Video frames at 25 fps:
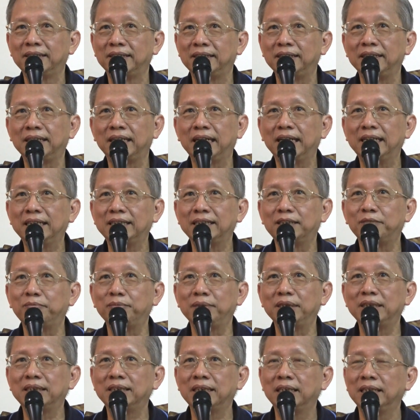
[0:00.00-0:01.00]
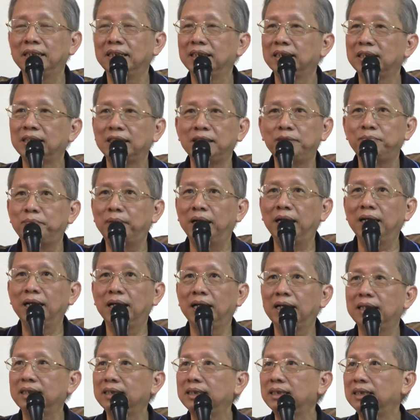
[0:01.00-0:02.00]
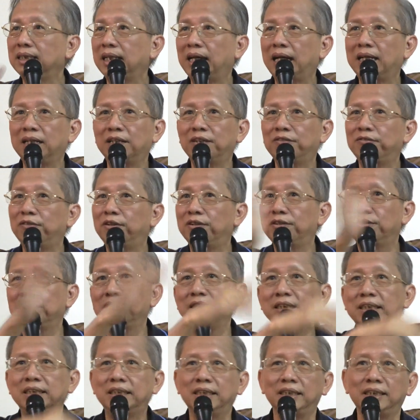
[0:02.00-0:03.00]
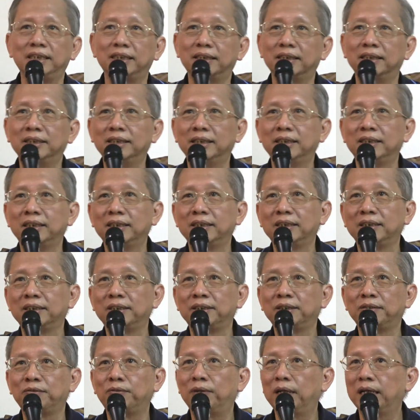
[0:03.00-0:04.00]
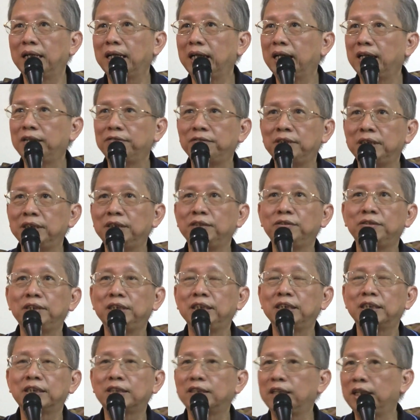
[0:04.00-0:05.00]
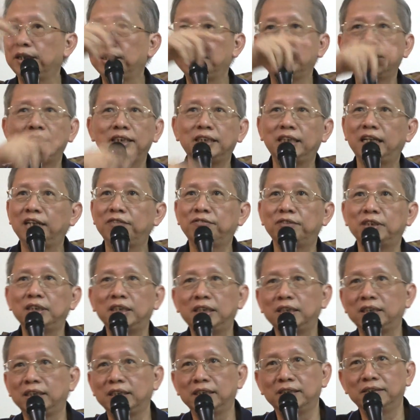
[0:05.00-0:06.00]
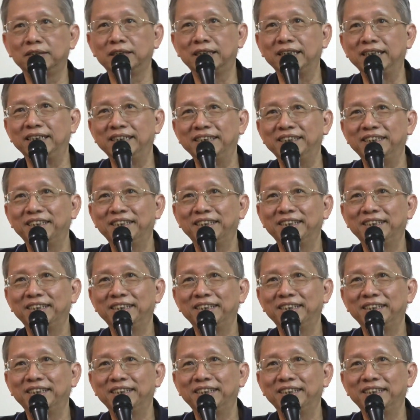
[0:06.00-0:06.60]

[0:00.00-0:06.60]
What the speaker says: Negation means Nibbana is none of all these things. Whatever you describe is never the real thing.